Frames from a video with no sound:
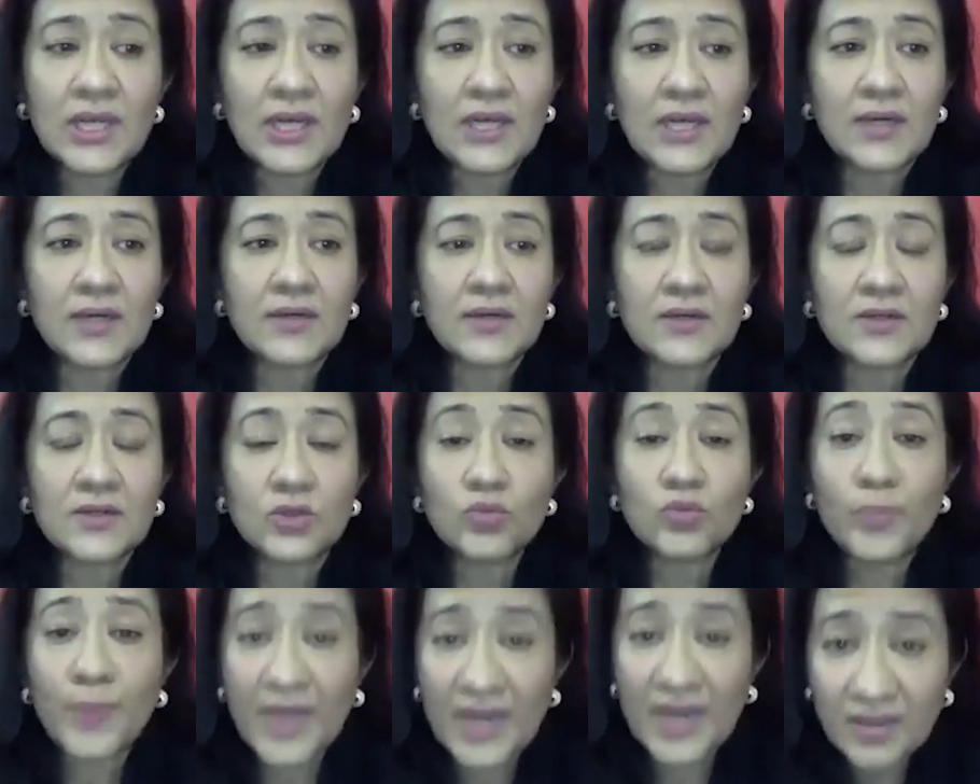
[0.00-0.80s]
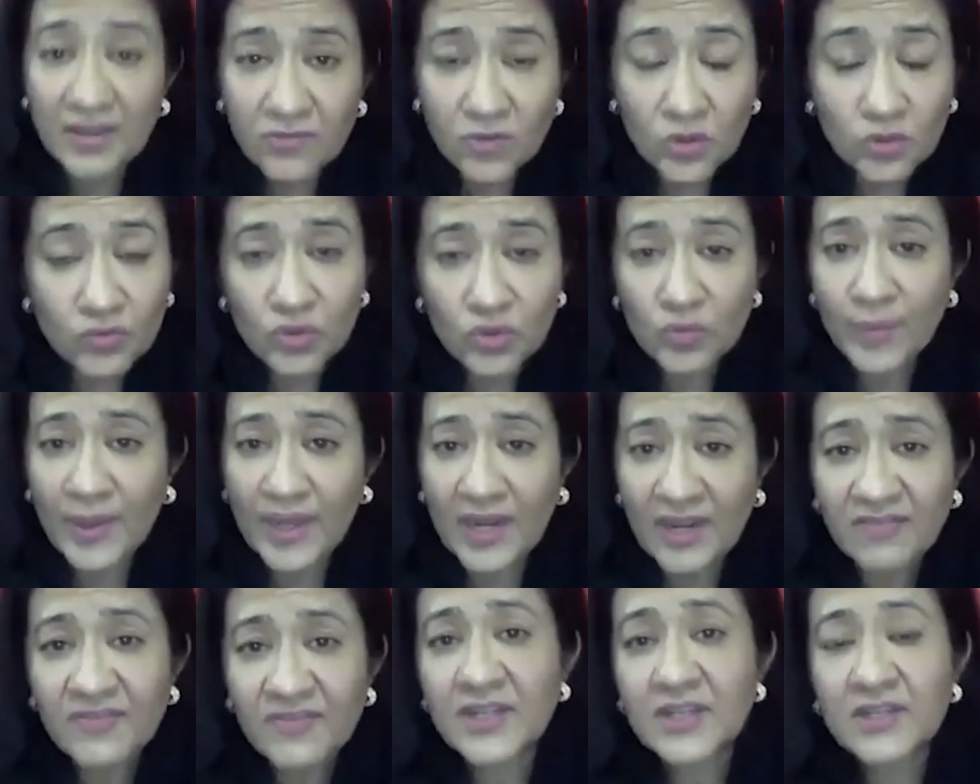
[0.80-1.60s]
would
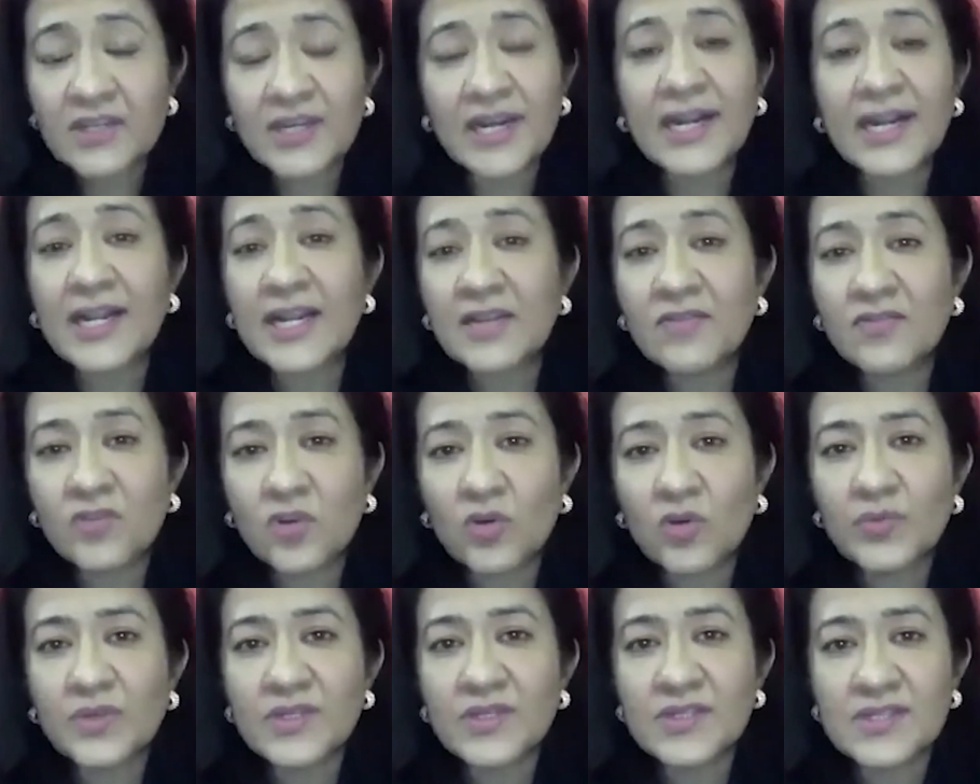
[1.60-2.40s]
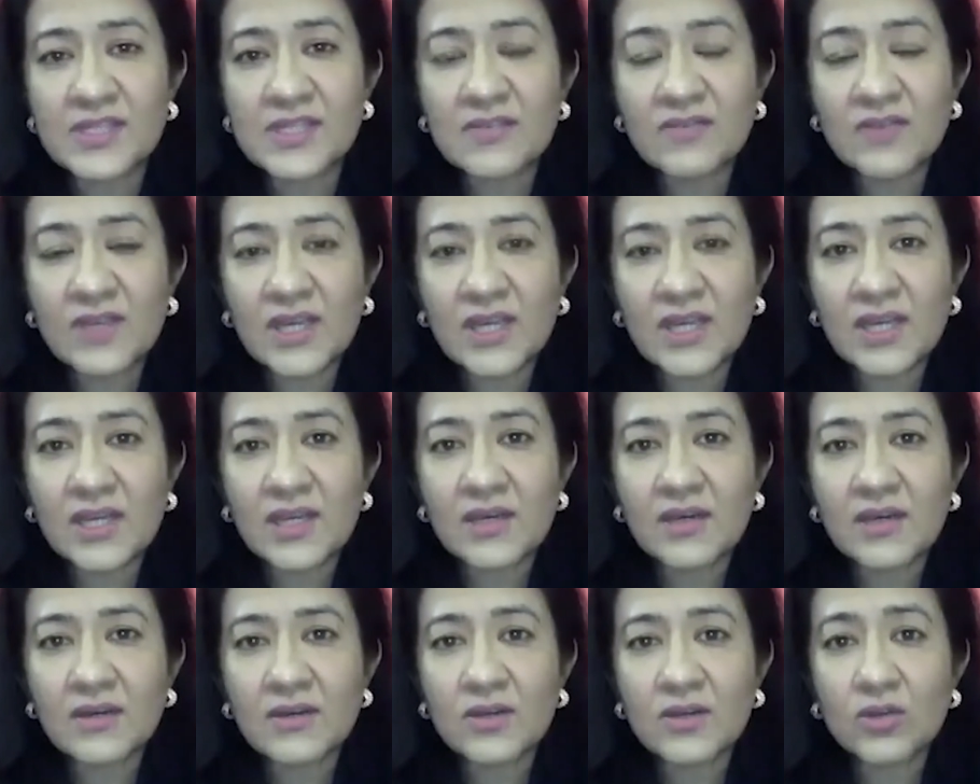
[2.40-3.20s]
benefit greatly from receiving
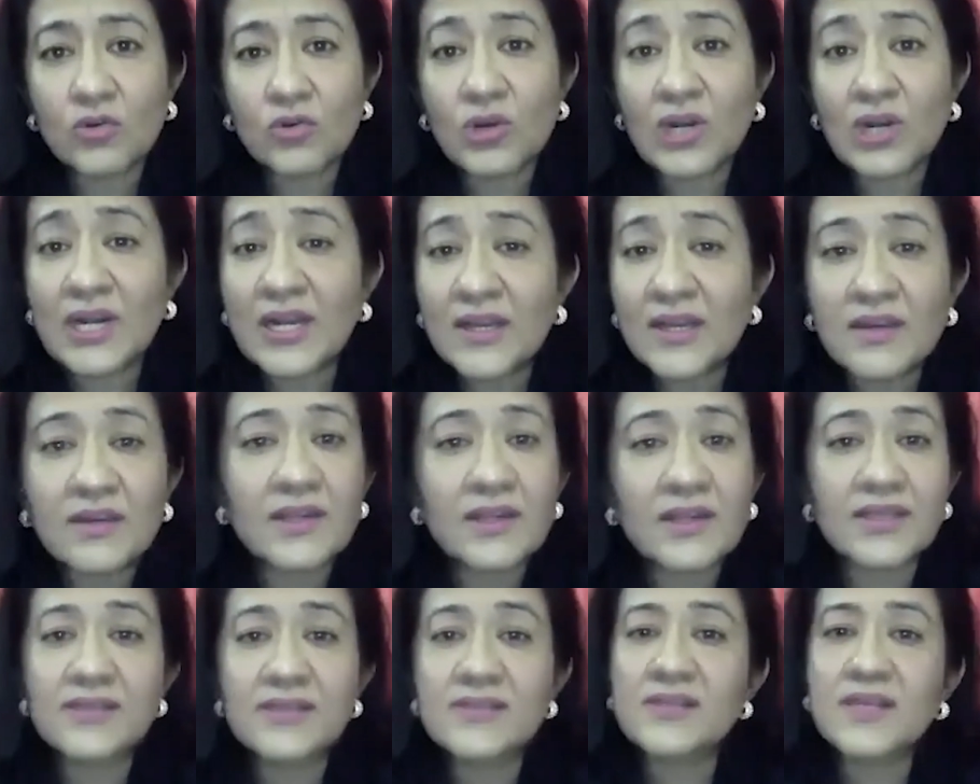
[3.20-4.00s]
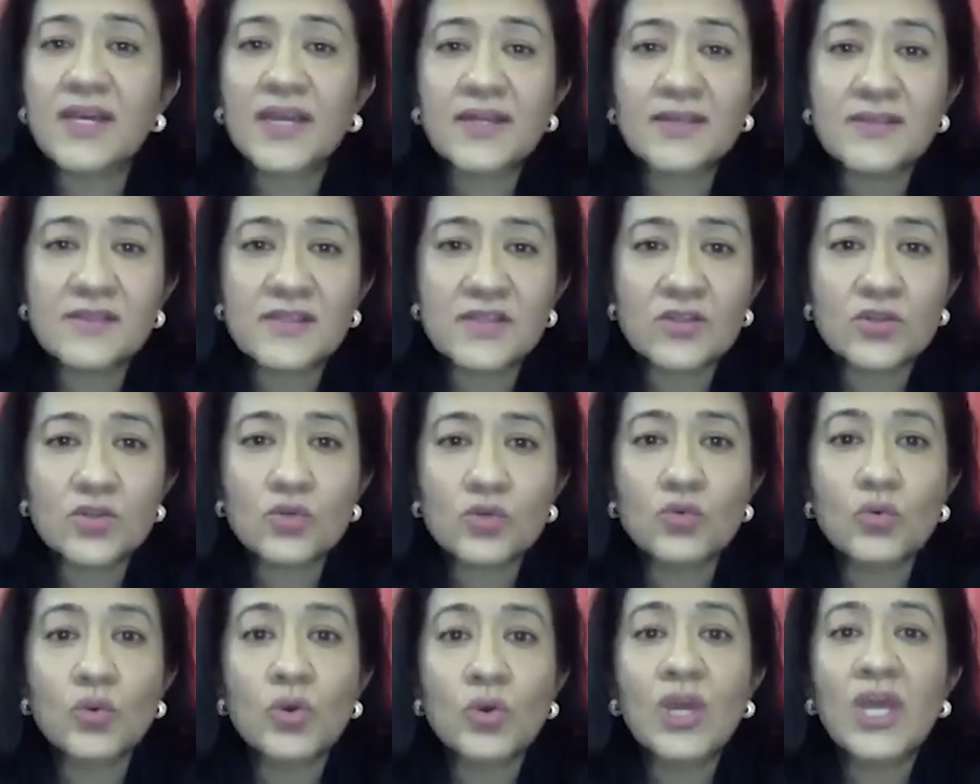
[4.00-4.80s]
clear insights
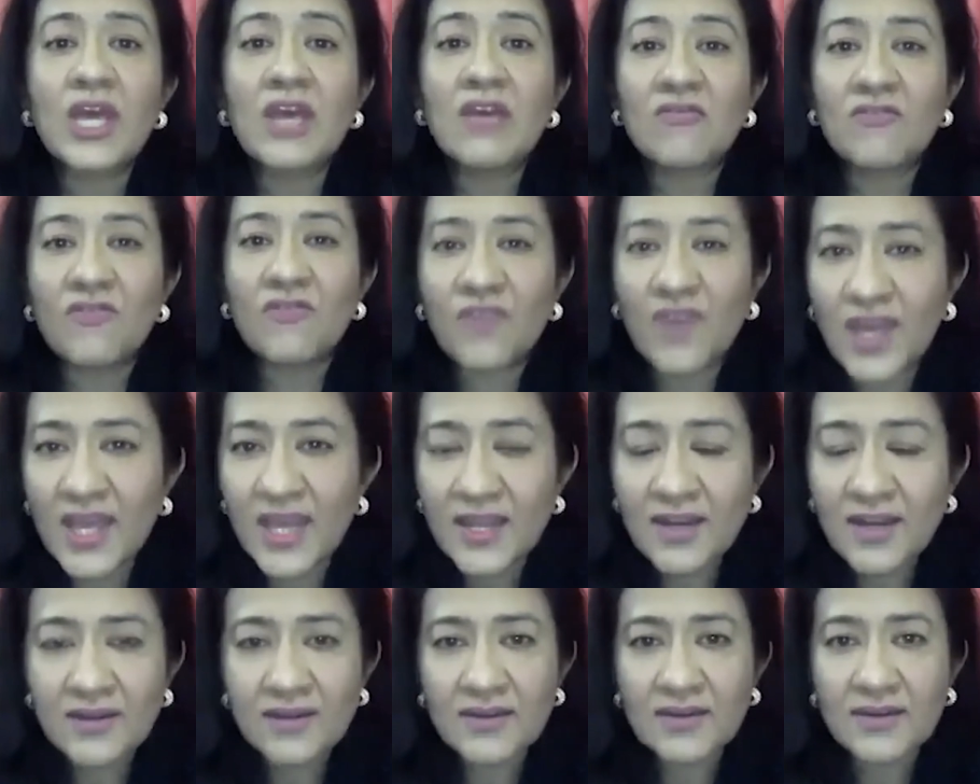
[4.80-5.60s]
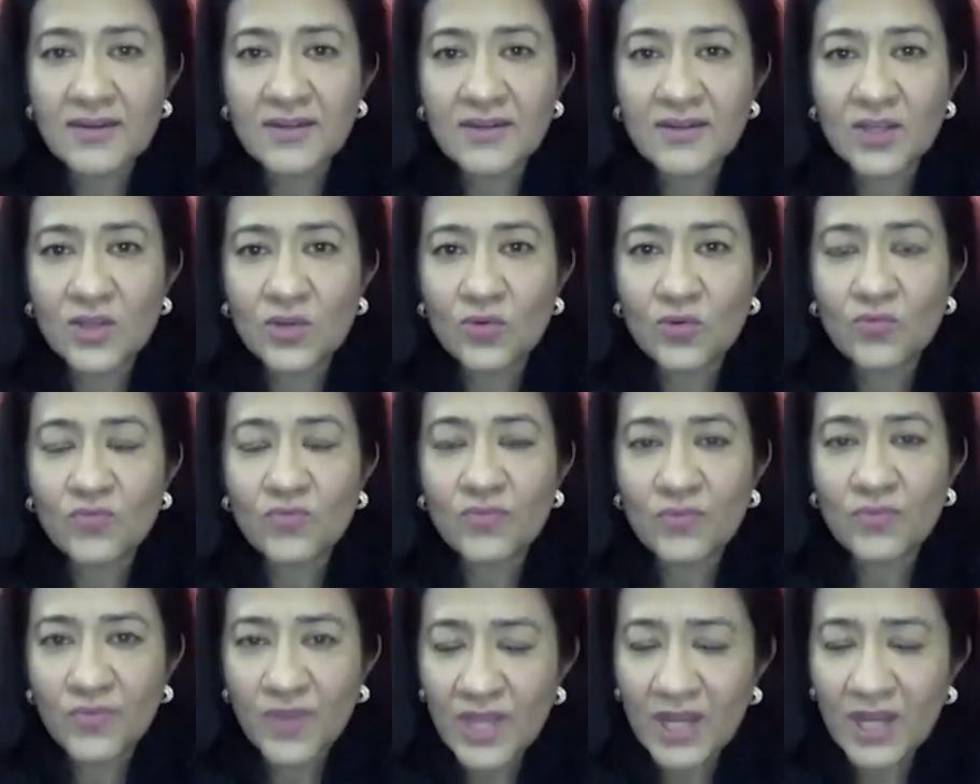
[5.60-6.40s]
into where
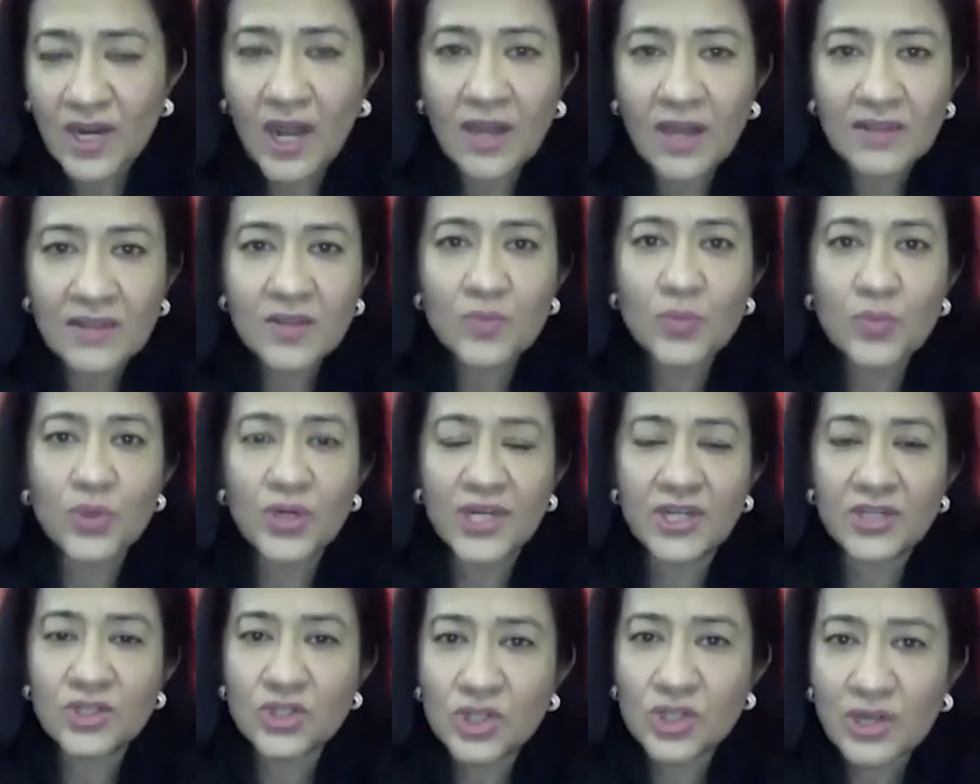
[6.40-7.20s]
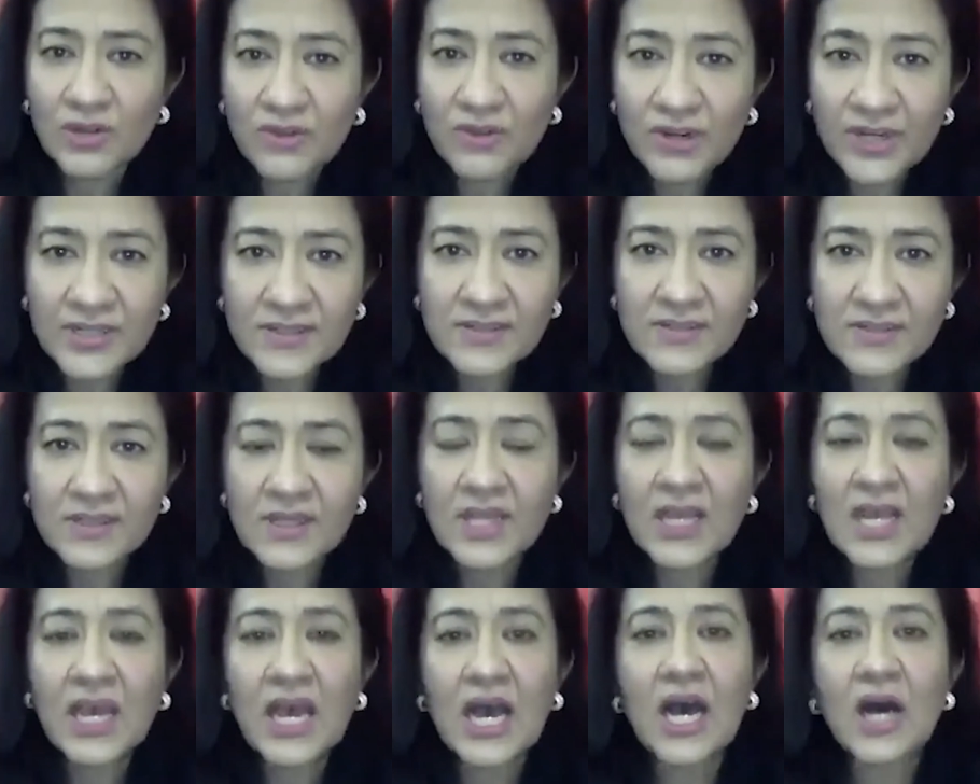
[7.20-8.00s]
are the potential risks,
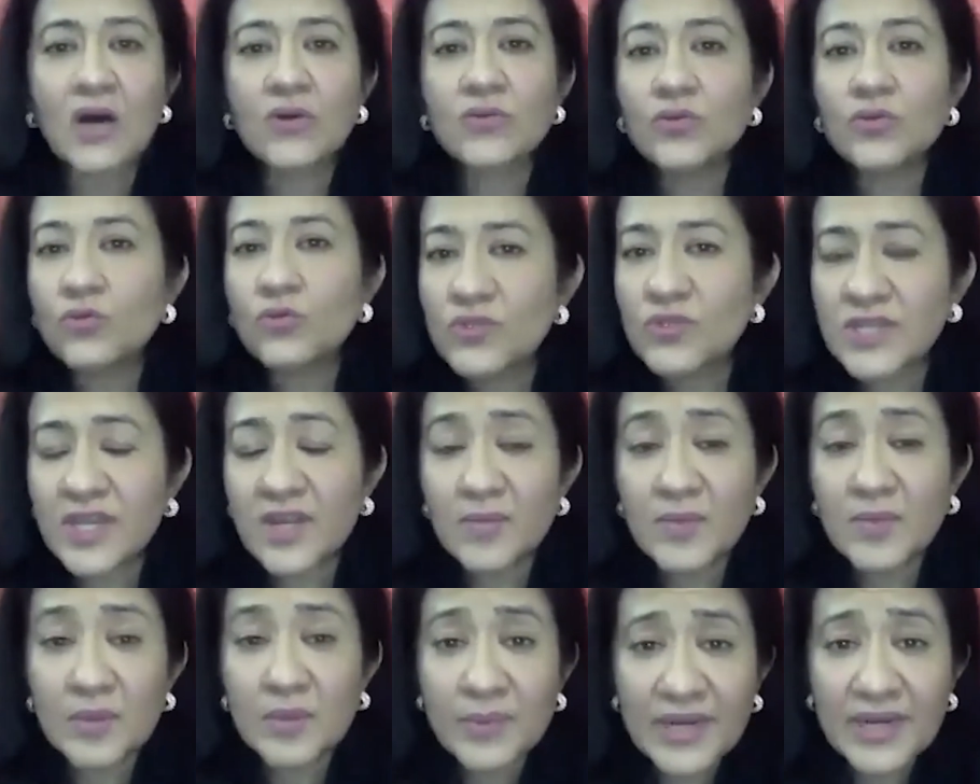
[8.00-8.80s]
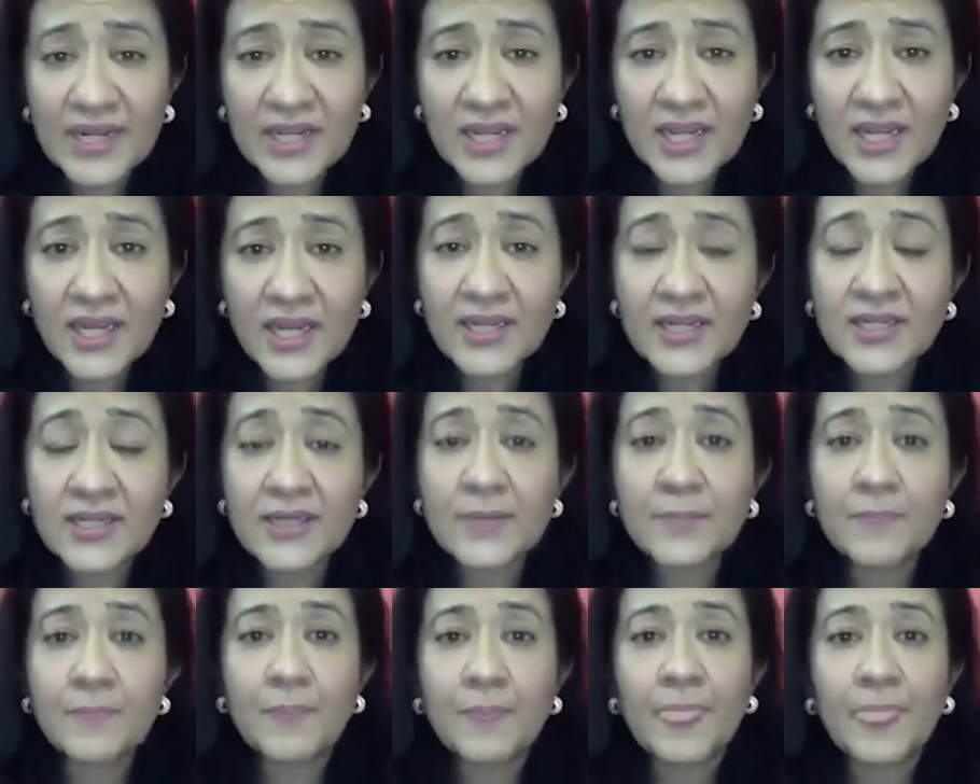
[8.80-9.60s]
how those can be
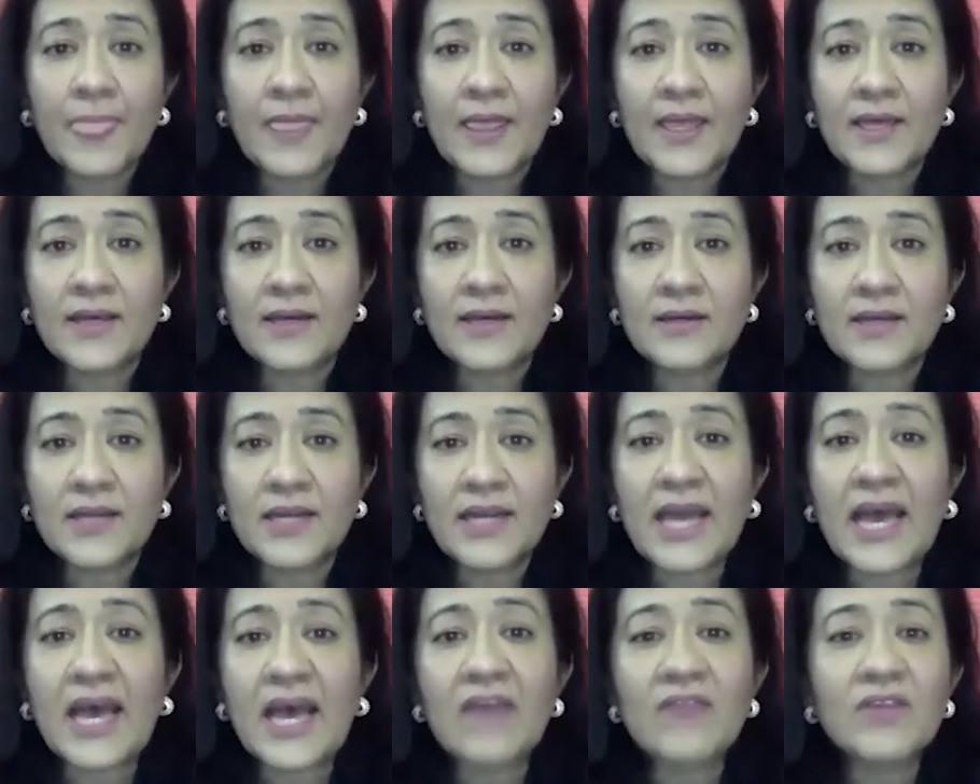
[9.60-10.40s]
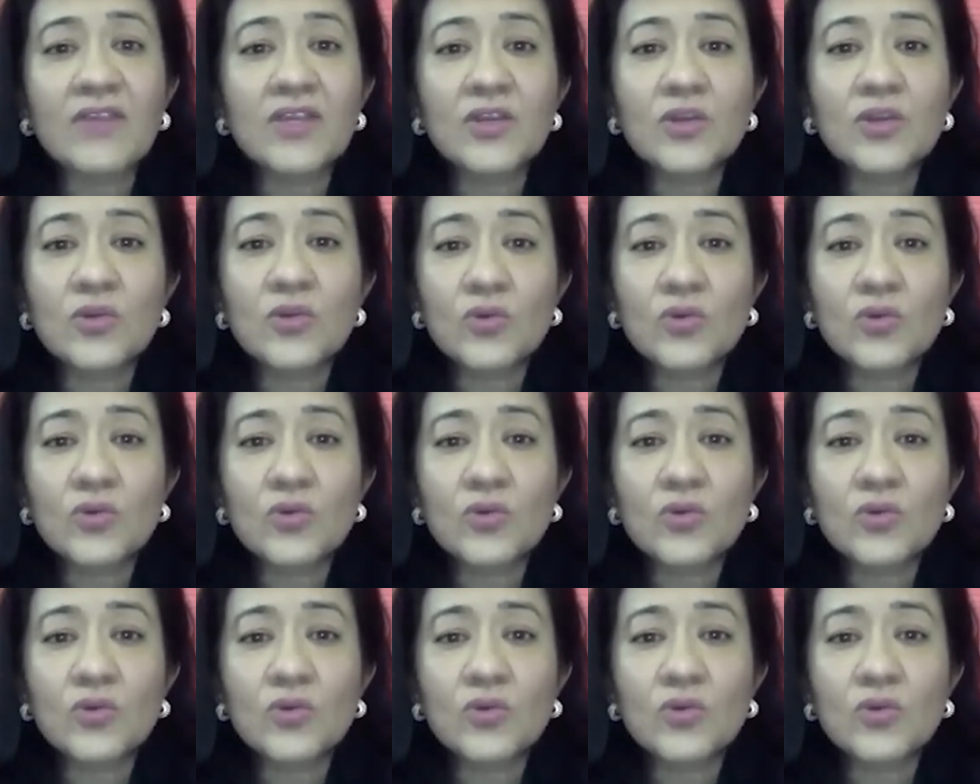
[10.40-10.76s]
mitigated, and having